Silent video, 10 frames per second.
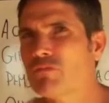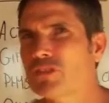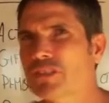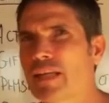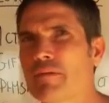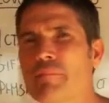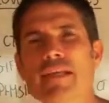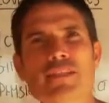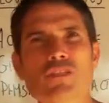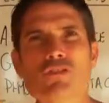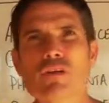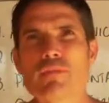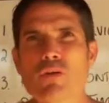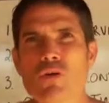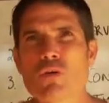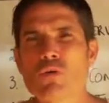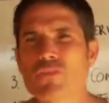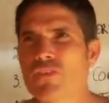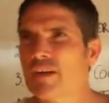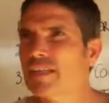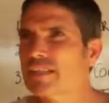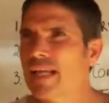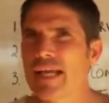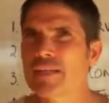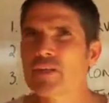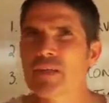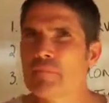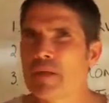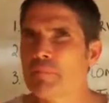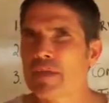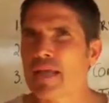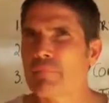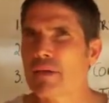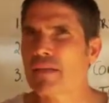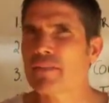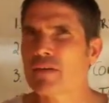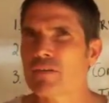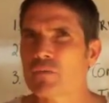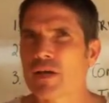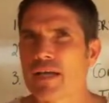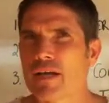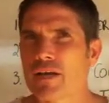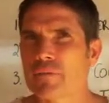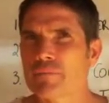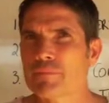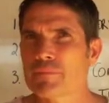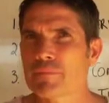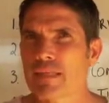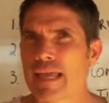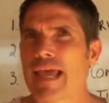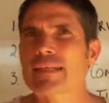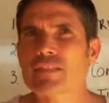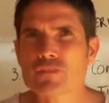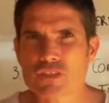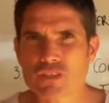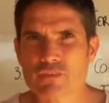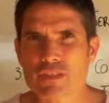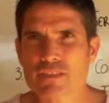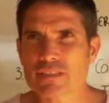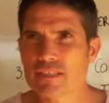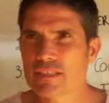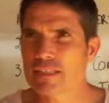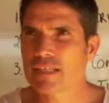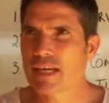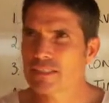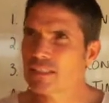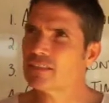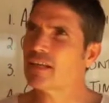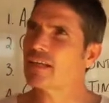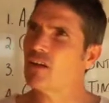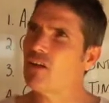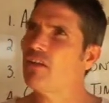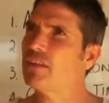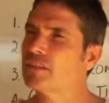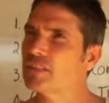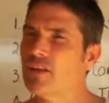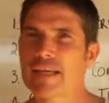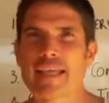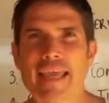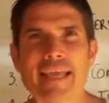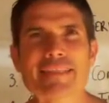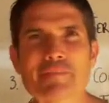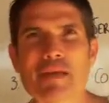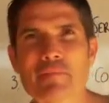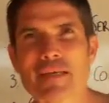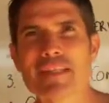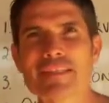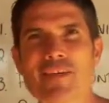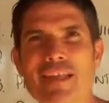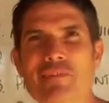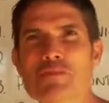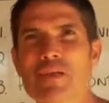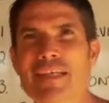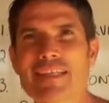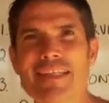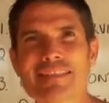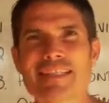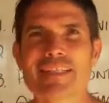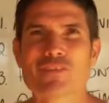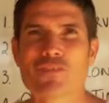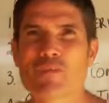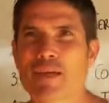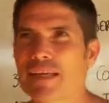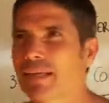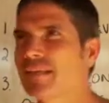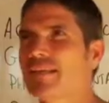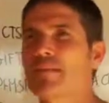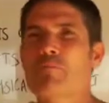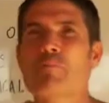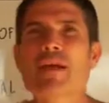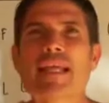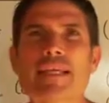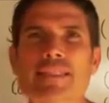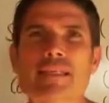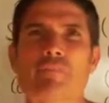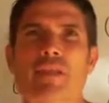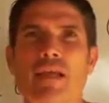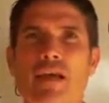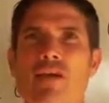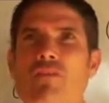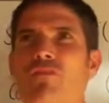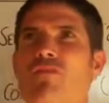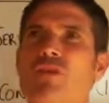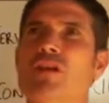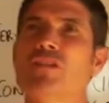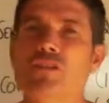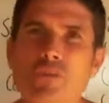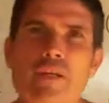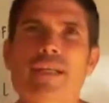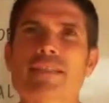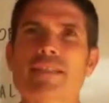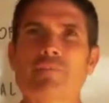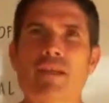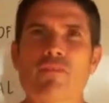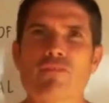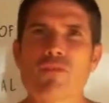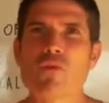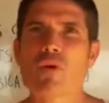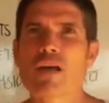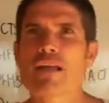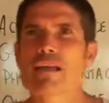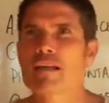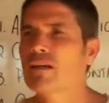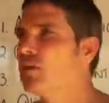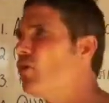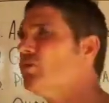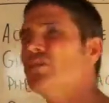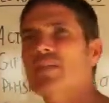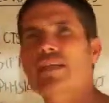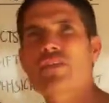send a message or give a call to Fairy and say, hey, do you need me to pick up anything on the way home? Active service. And she's like, oh, this guy cares about me. This guy loves me. He does things for me. Bringing something home for her, doing something for her, constantly